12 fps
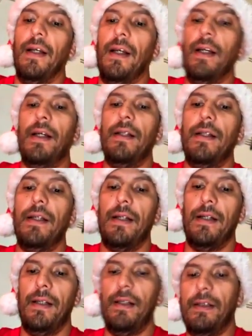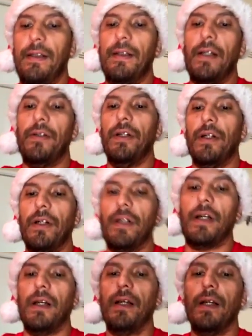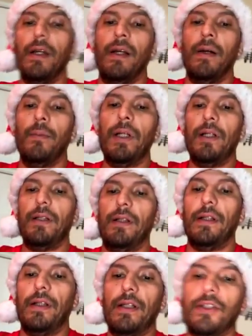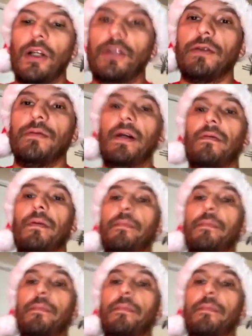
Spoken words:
and this is how you learn. But there's also never